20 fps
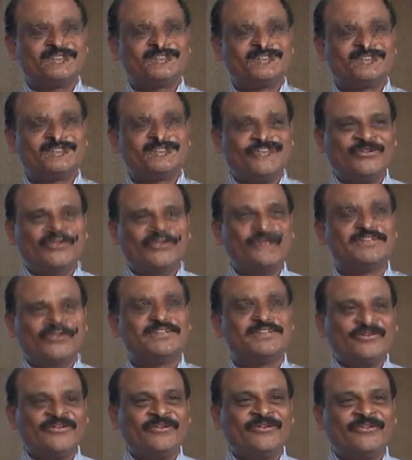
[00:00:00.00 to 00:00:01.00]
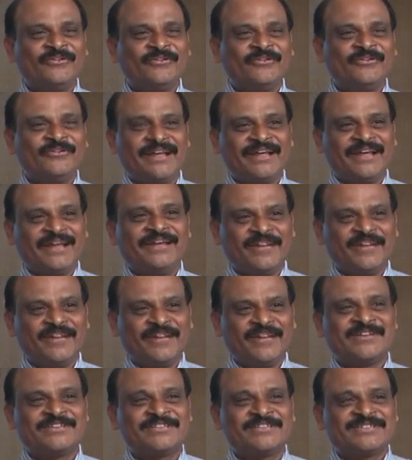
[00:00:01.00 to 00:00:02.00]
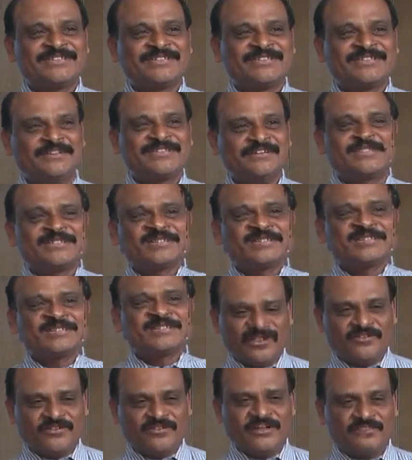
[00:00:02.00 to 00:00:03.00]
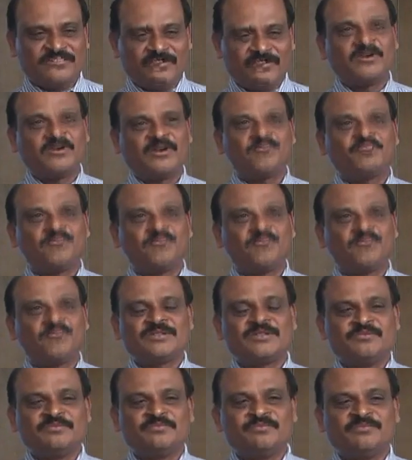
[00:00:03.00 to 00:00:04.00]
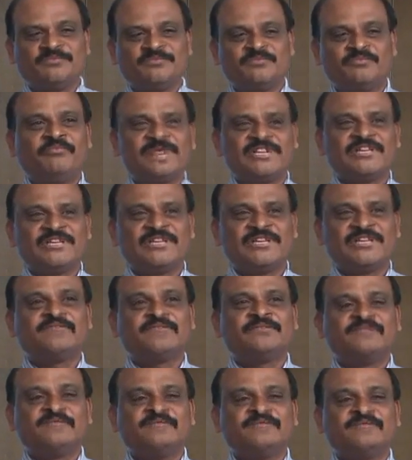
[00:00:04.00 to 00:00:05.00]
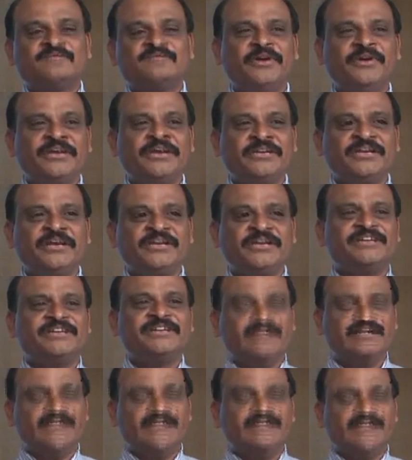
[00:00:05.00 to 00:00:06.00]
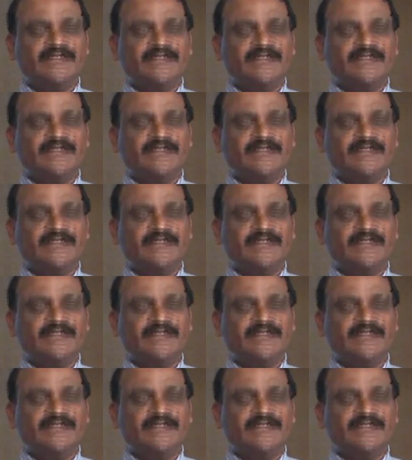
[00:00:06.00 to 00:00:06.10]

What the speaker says: So look at that angle first. So always the purpose must meet its need.